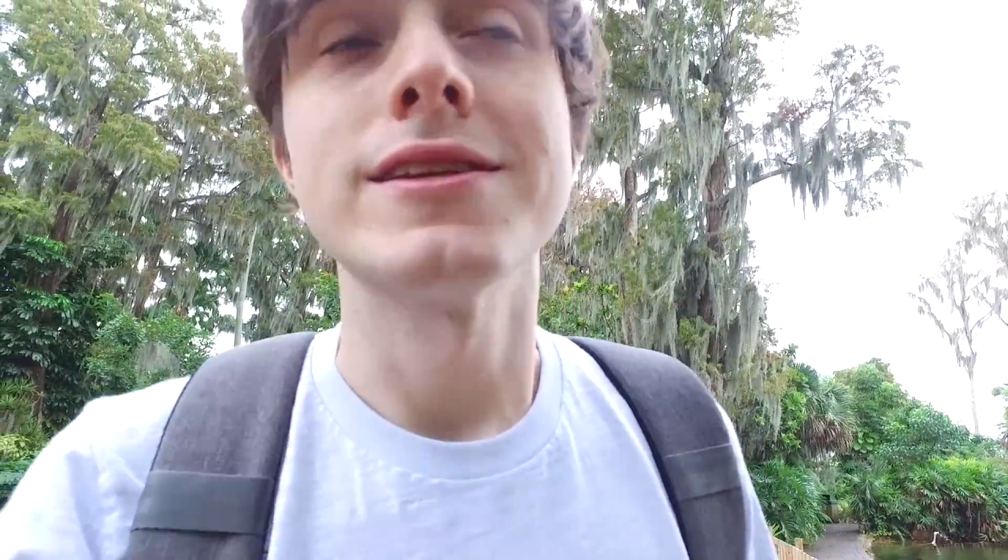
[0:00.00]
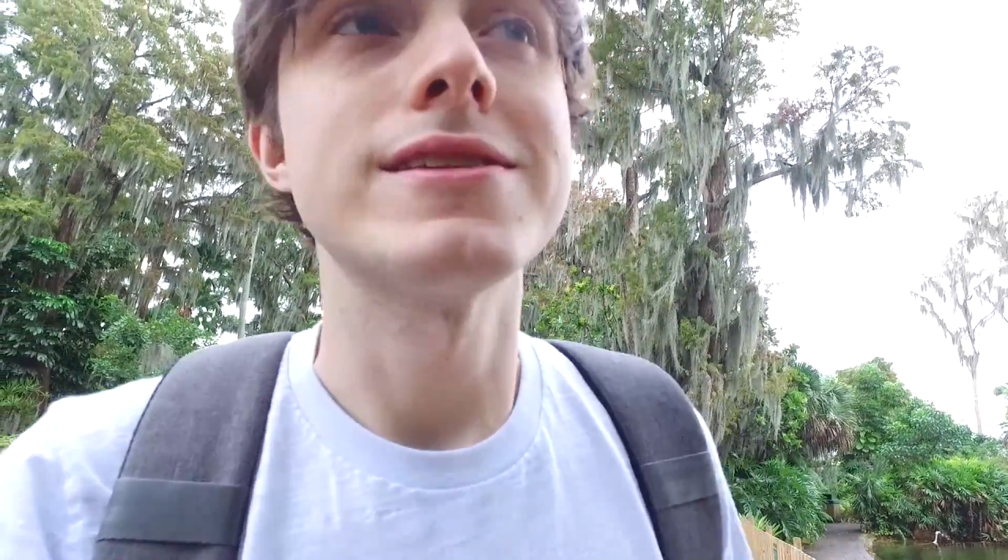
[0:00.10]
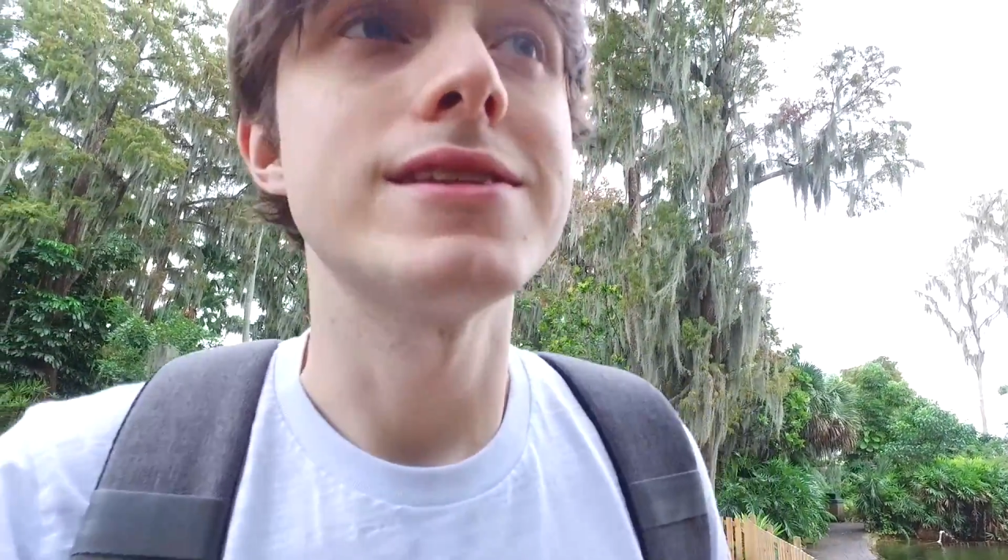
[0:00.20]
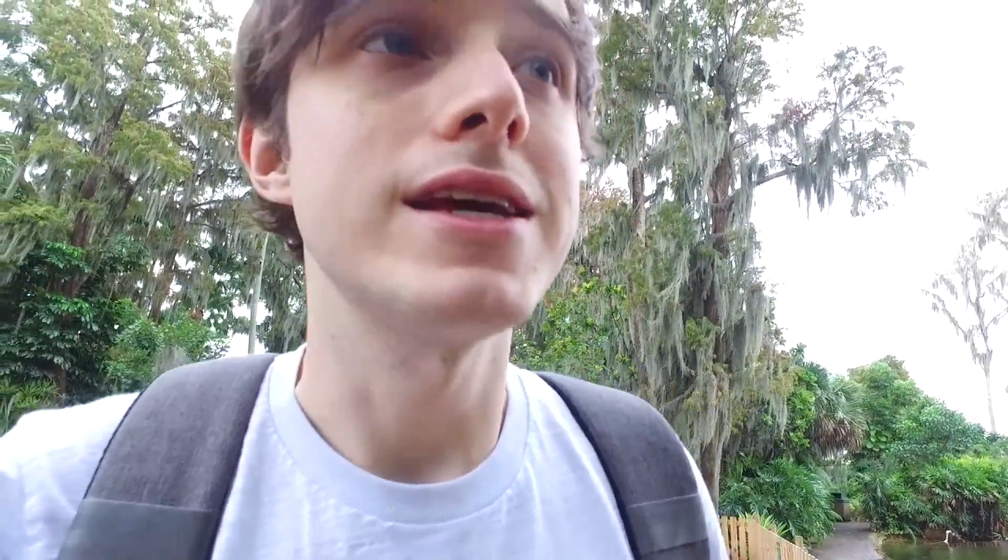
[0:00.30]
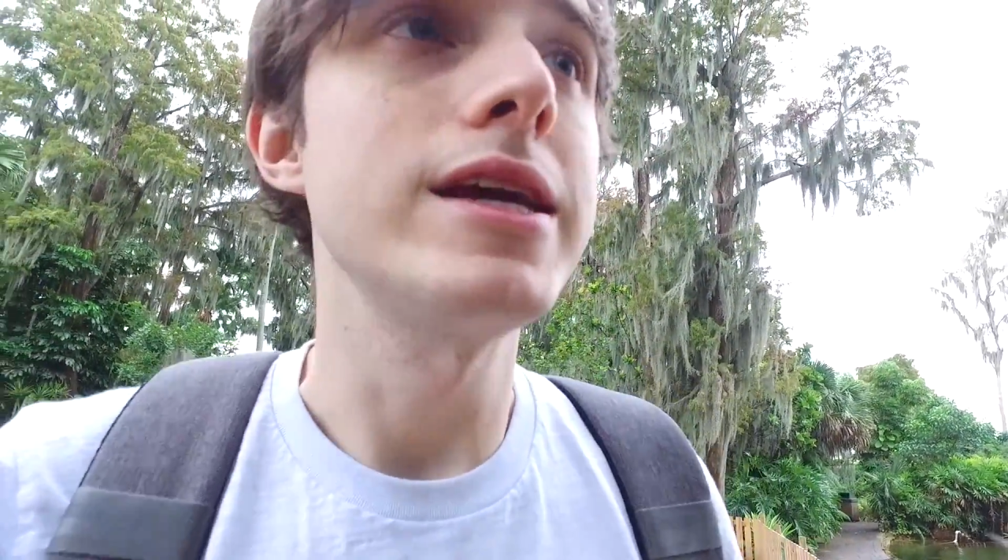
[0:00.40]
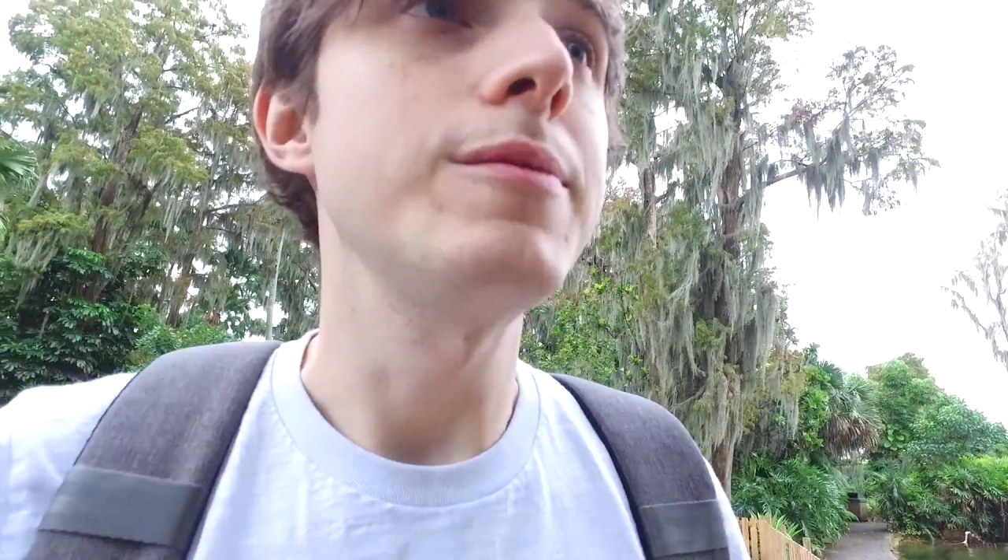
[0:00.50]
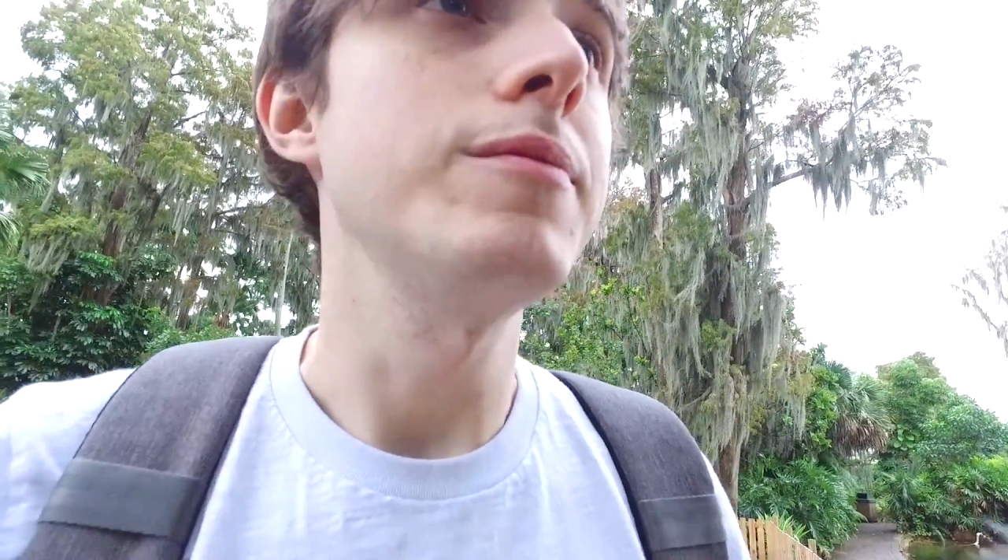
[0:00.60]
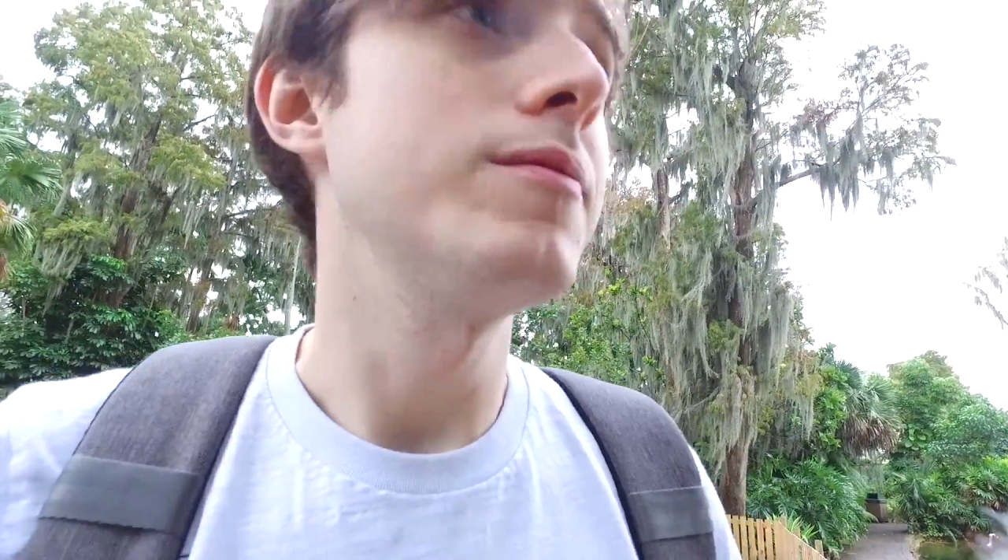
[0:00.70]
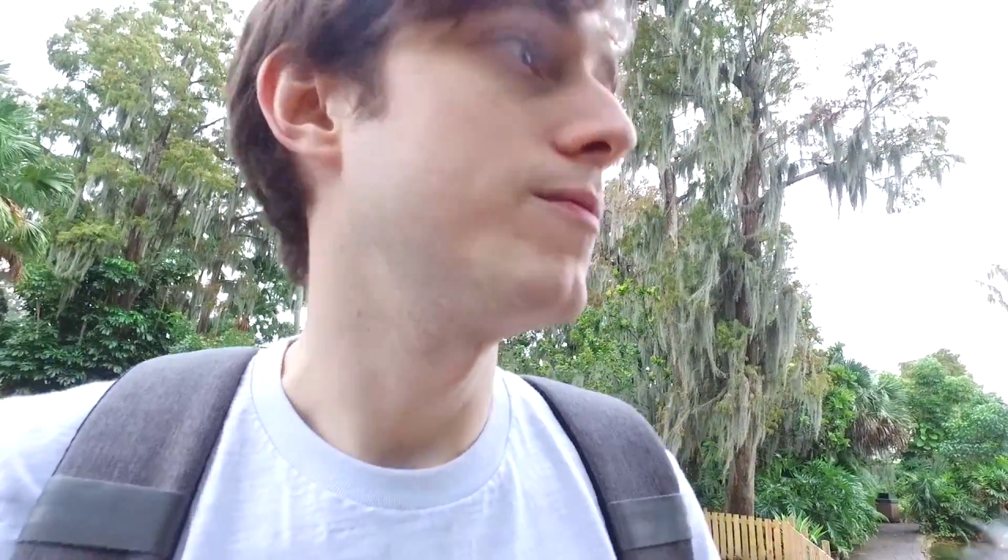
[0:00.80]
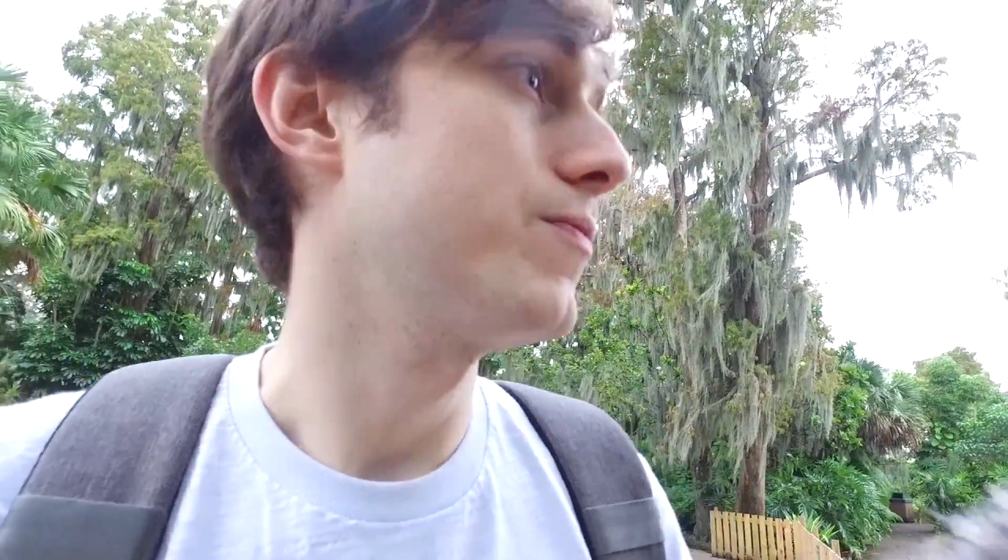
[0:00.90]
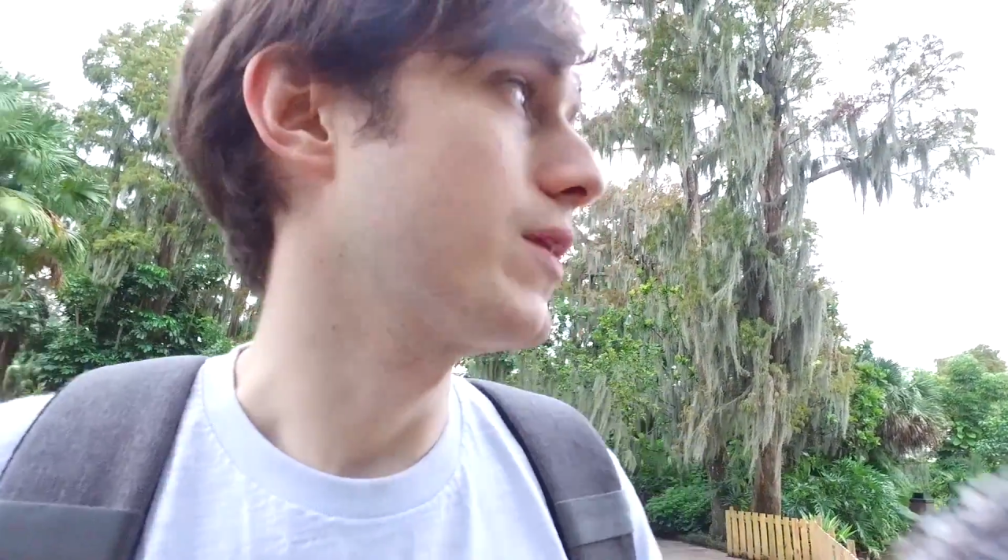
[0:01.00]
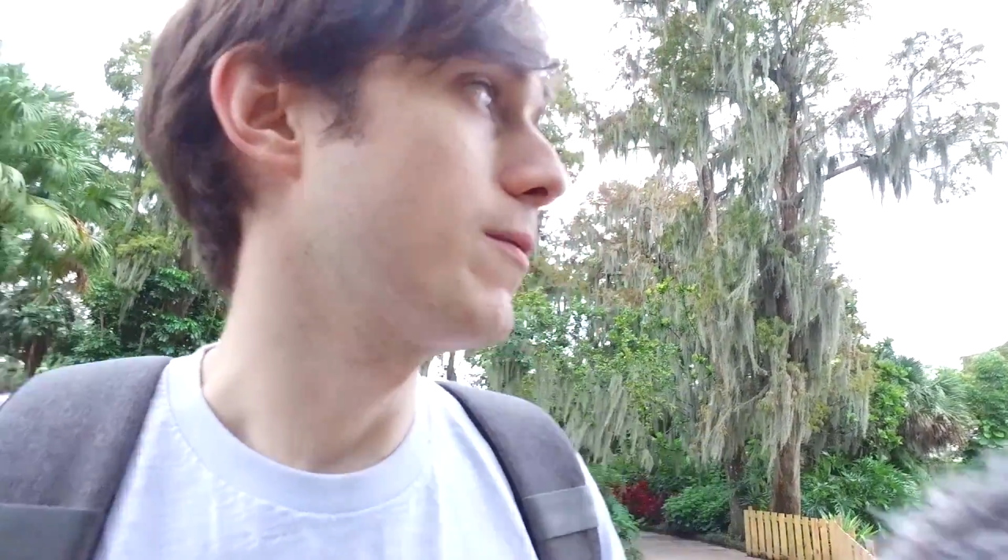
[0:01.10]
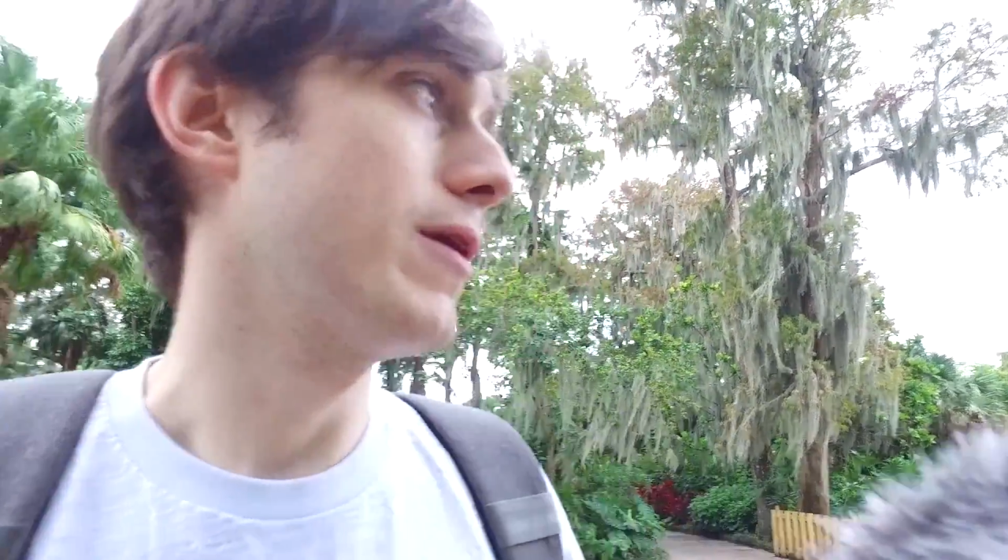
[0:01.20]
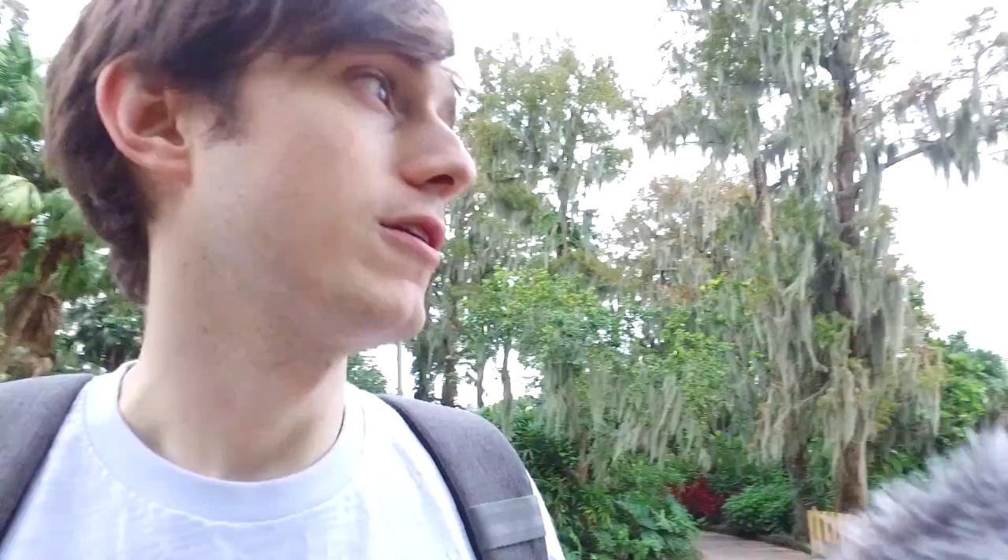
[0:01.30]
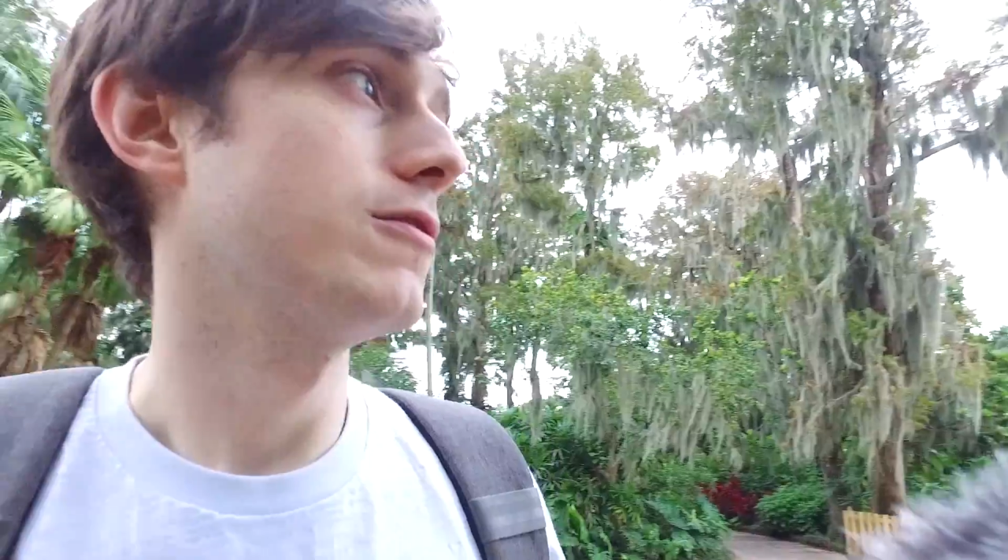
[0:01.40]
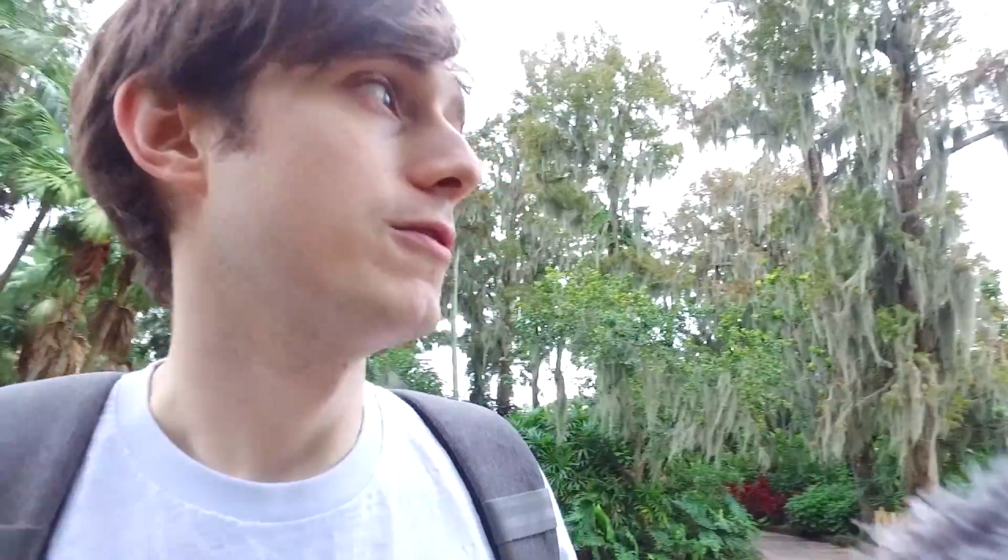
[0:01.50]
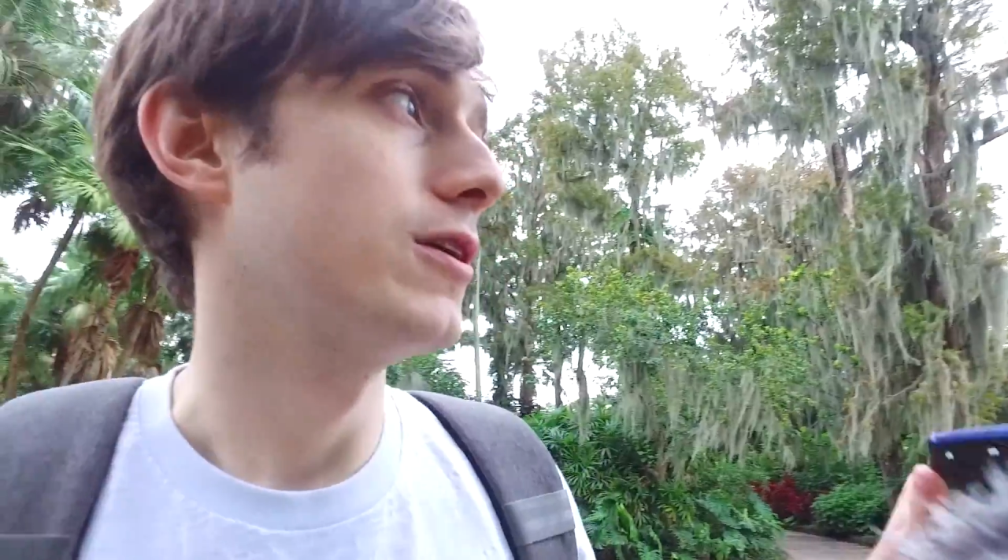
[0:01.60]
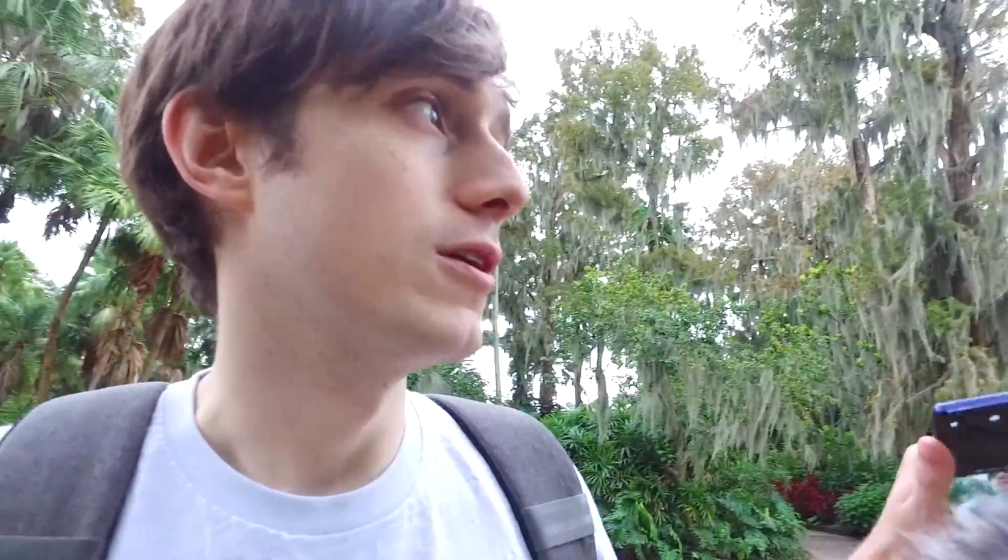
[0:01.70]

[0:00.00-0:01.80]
same amount of